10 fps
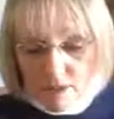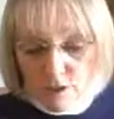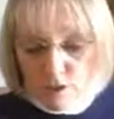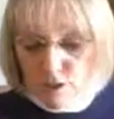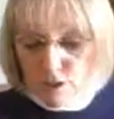
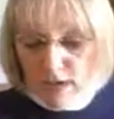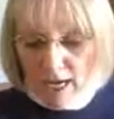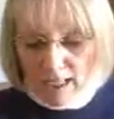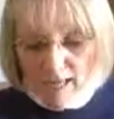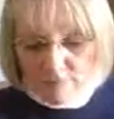You do
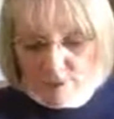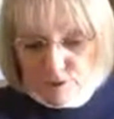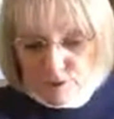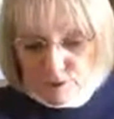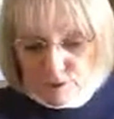not have
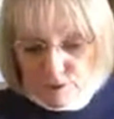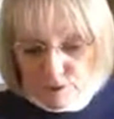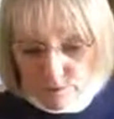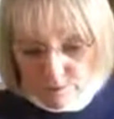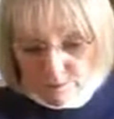to,